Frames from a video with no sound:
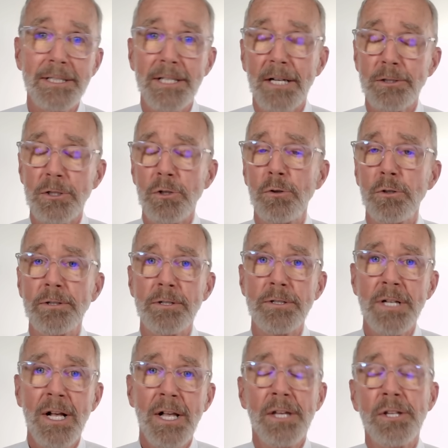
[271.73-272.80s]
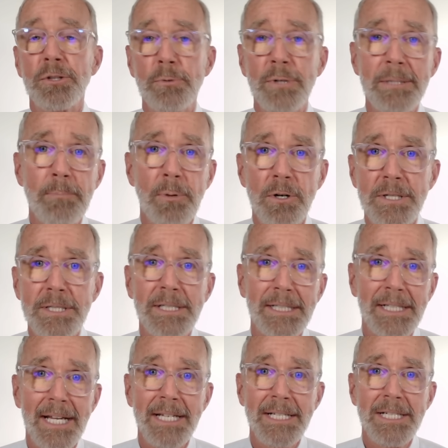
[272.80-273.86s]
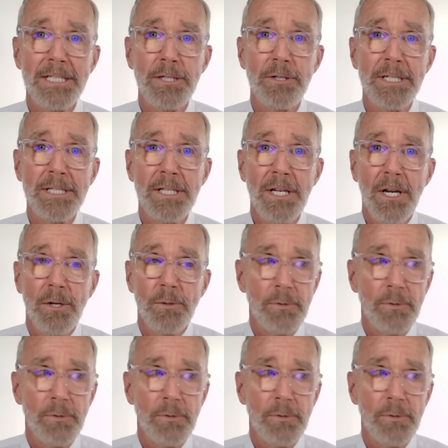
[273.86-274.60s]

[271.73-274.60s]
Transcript: And Dr. Goldner's three person case series